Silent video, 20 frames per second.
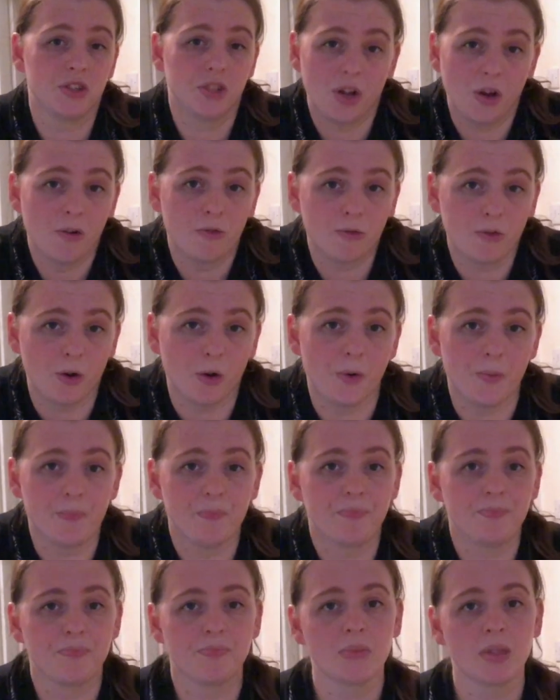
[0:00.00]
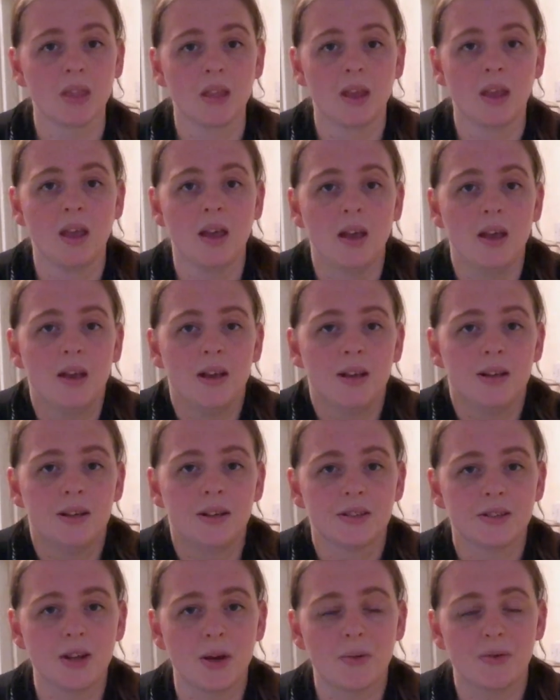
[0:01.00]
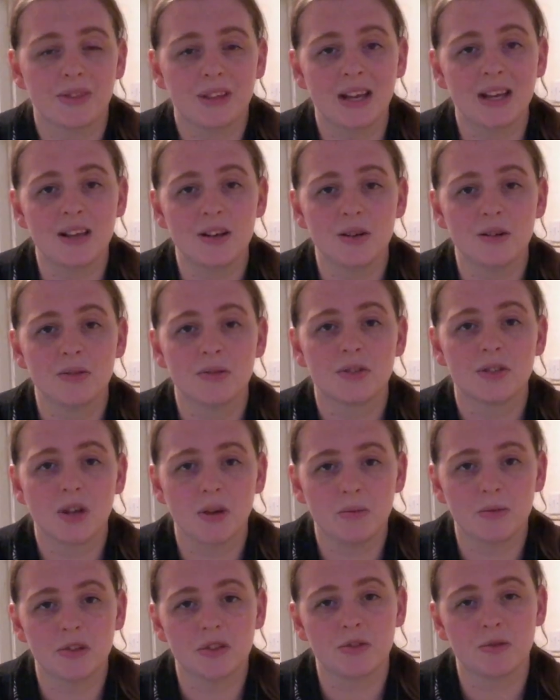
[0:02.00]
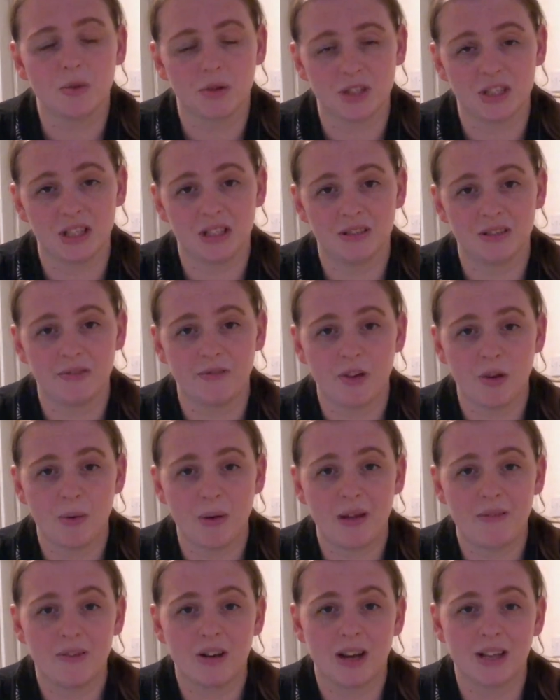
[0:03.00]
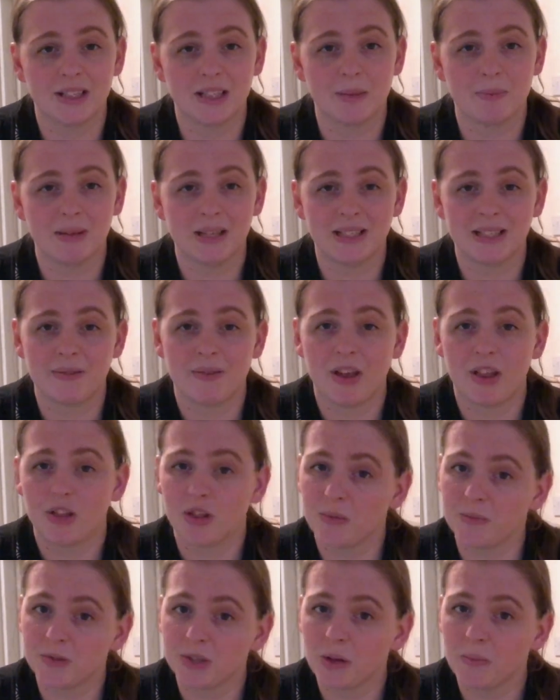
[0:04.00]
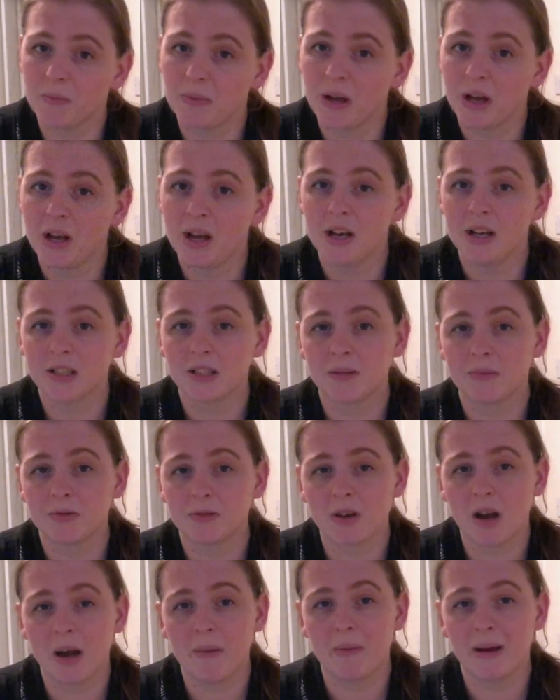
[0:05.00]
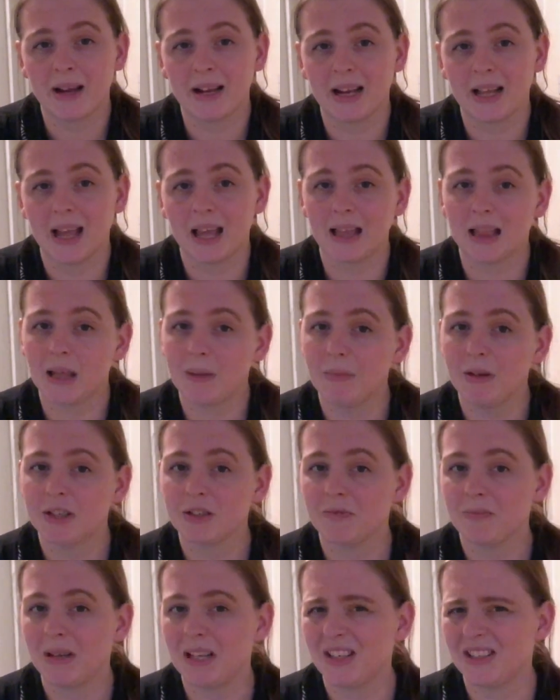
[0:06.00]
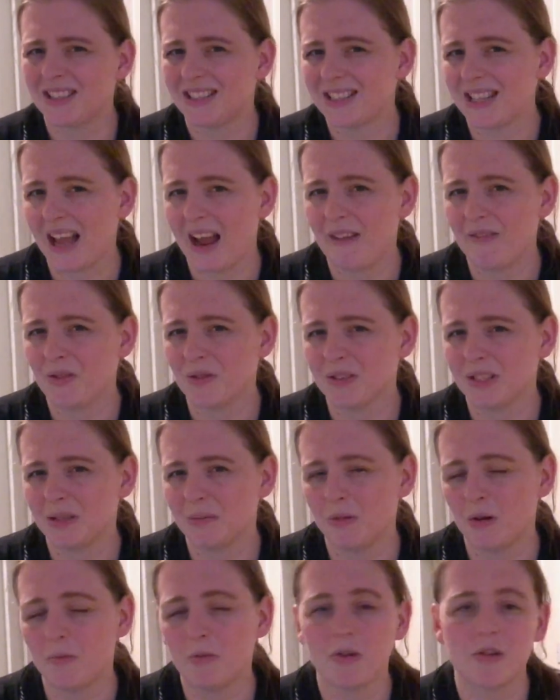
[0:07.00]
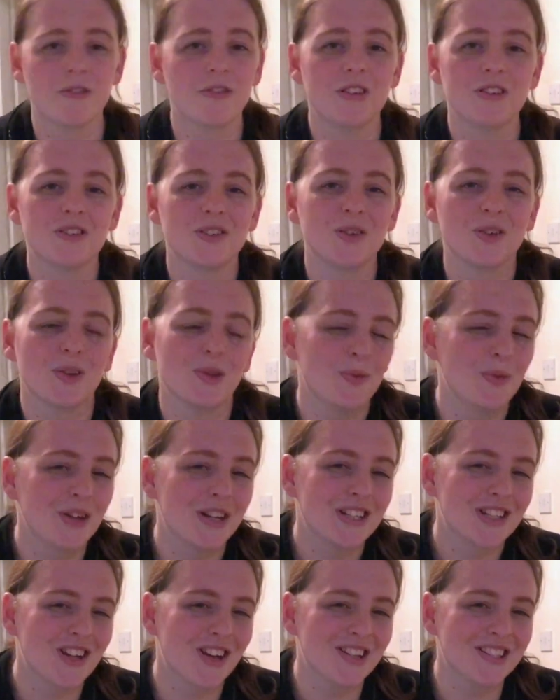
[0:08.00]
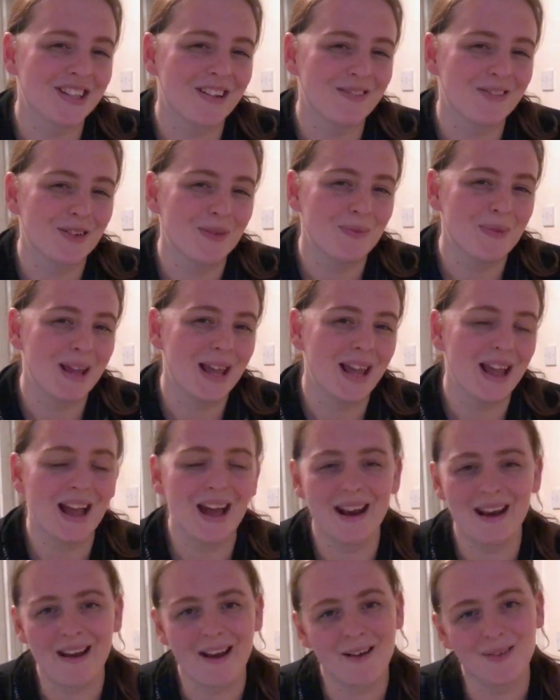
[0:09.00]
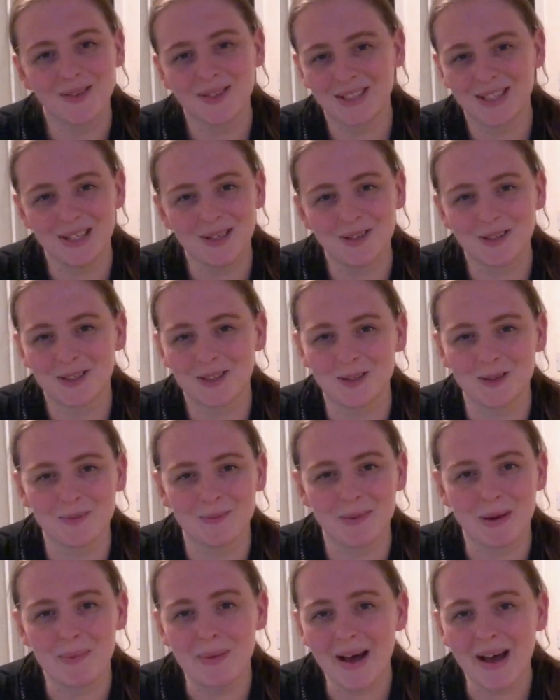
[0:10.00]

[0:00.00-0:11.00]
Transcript: to go for. So thank you so much for watching this review. If you liked it, please give it a thumbs up. Subscribe by clicking the image of me just there if you want to see more book reviews and other bookish content from me, and I will see you soon. Bye